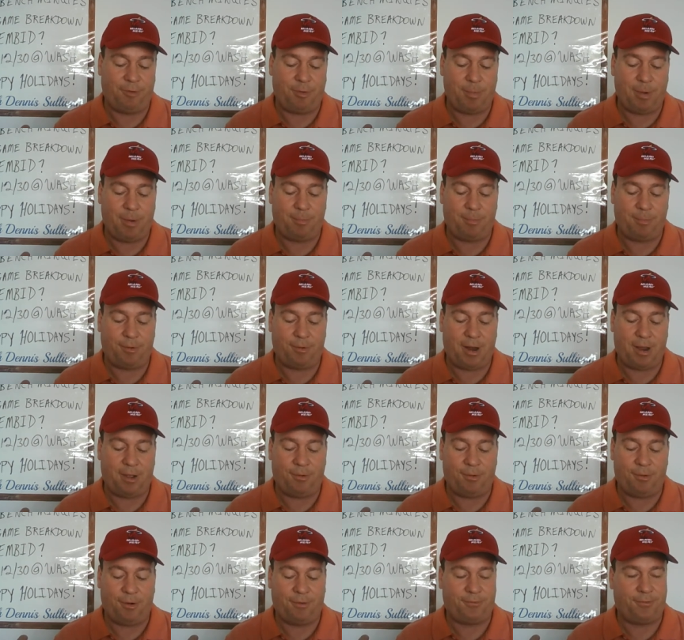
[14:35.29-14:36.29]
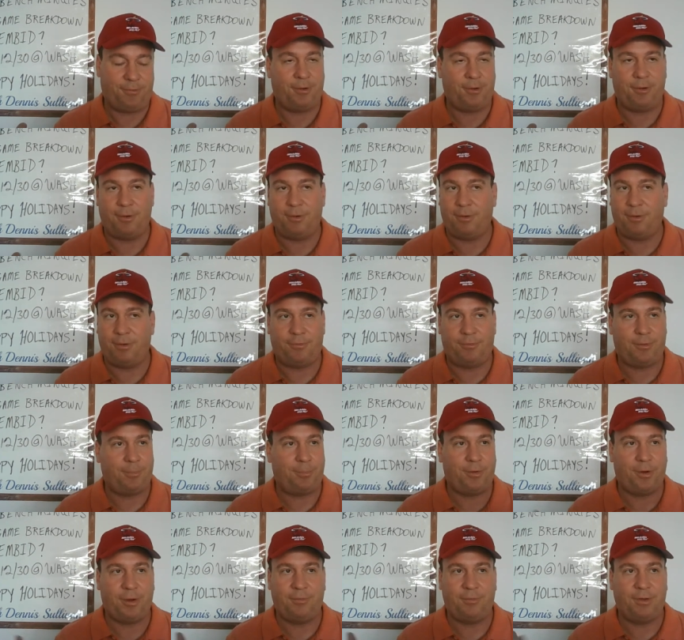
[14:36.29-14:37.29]
remember Al Horford from
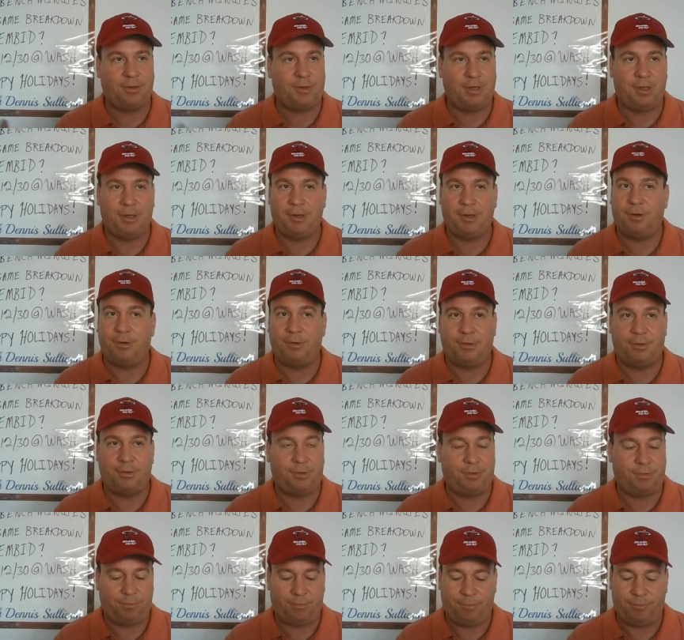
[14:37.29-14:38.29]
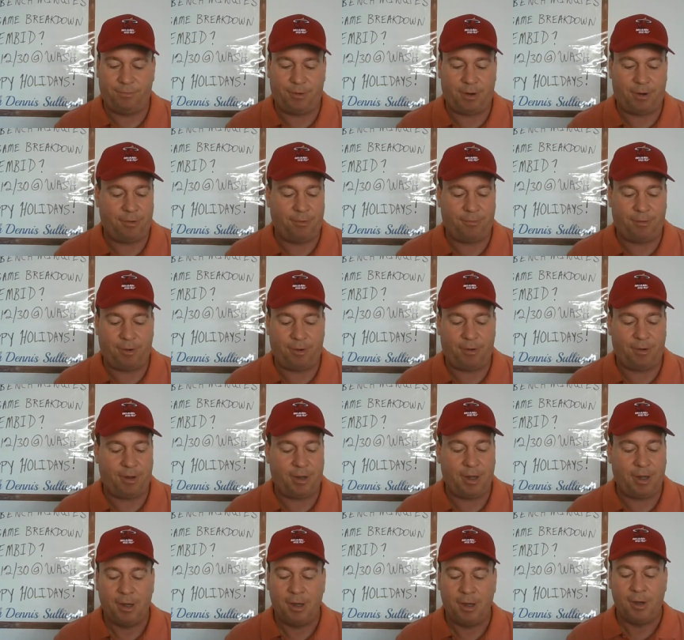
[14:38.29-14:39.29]
previous years, very,
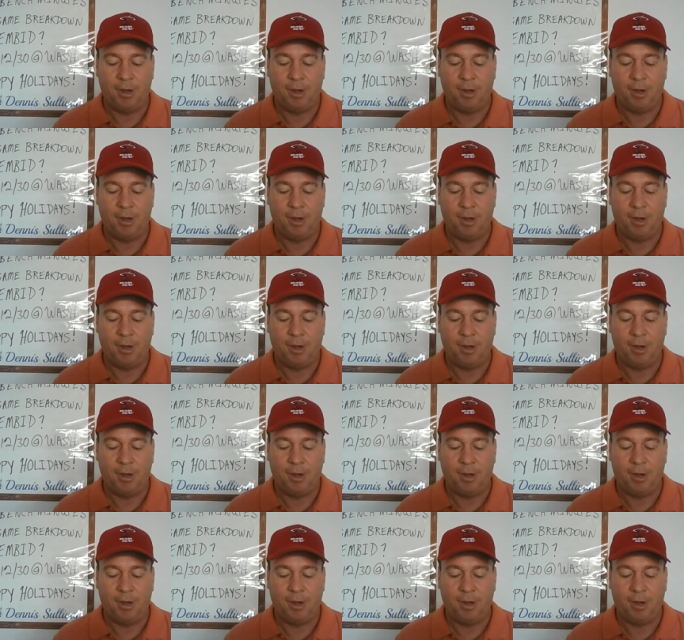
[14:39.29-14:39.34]
very,